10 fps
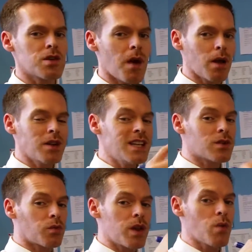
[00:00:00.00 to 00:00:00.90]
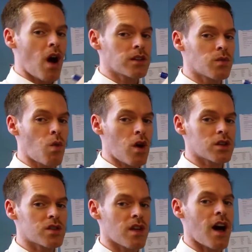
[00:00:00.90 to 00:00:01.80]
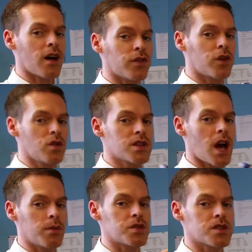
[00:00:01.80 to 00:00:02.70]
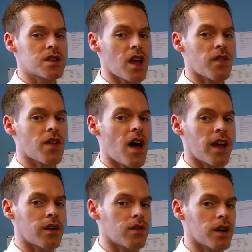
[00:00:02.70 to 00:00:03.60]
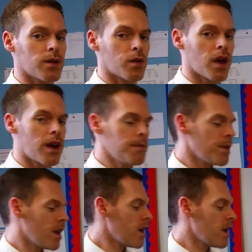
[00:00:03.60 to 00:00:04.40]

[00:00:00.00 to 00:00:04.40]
so you might need to rewind and watch that a few times just to get the hang of it, okay?